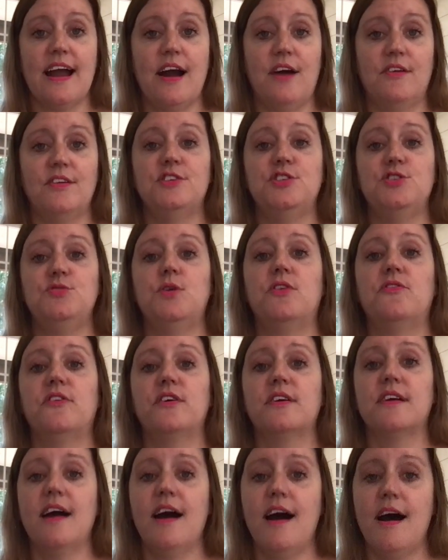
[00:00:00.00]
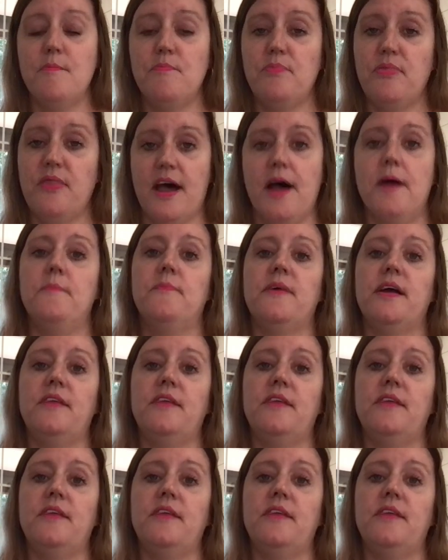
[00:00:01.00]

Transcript: How did you overcome them?